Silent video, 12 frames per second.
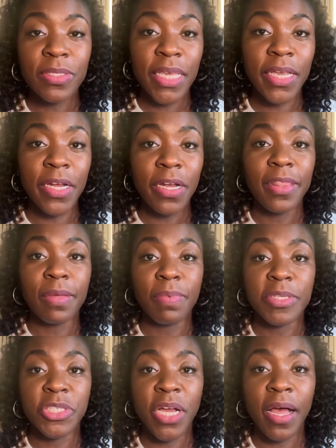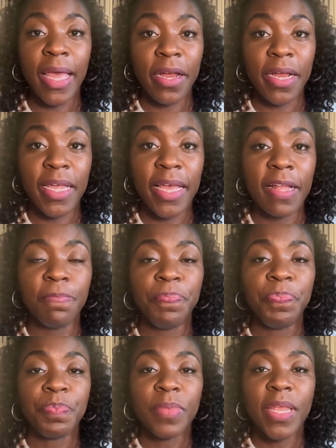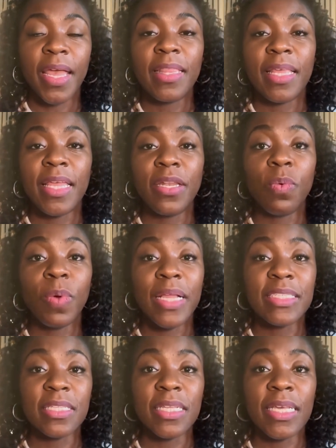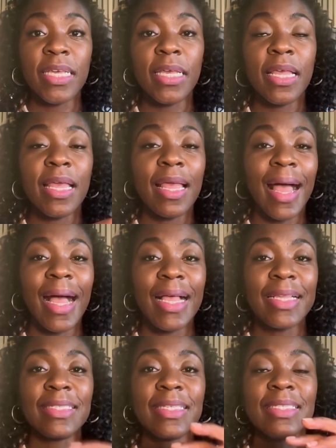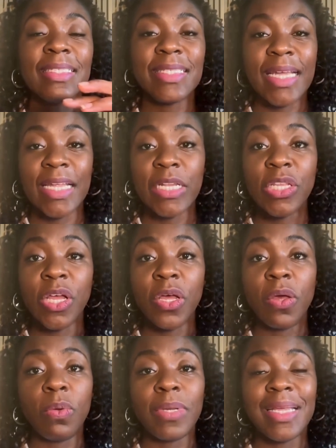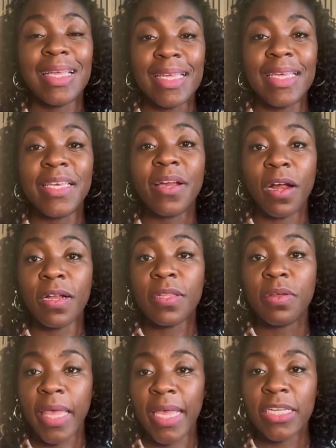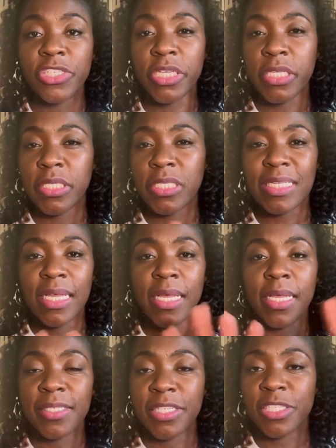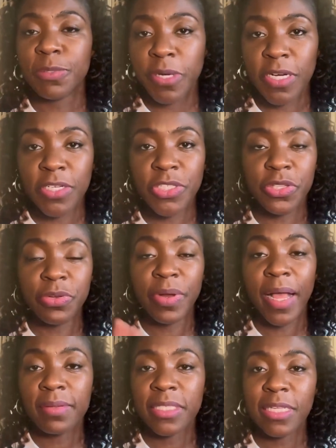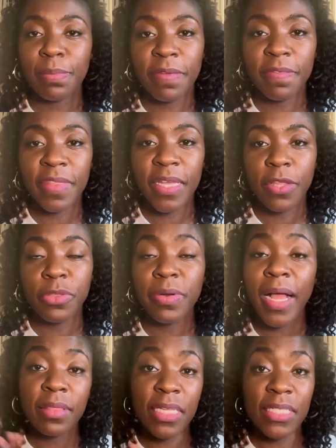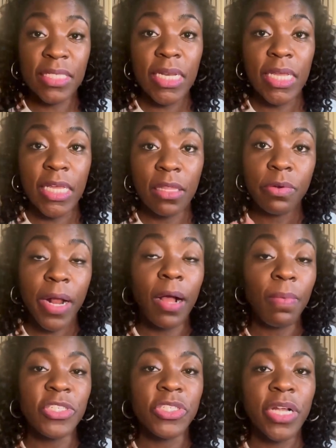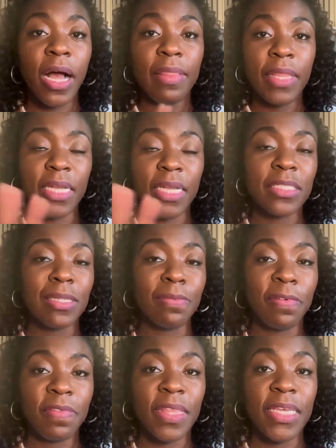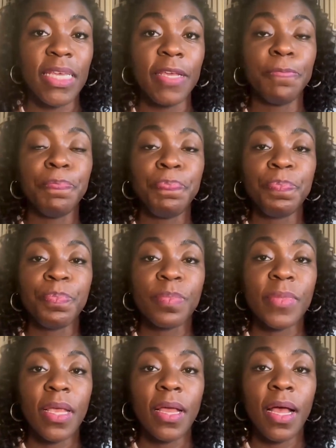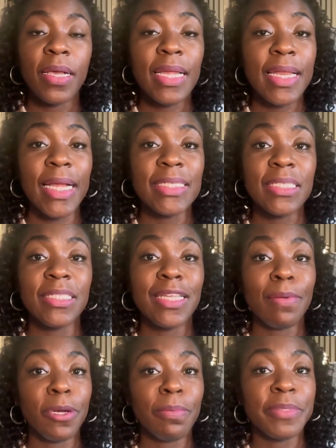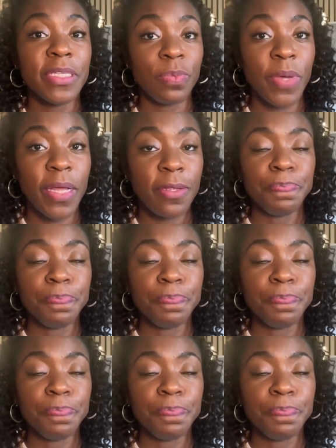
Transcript: here in the Wichita area. And then Wesley has standalone ER locations dispersed throughout the city, throughout Wichita, and then in some of the connected suburbs as well.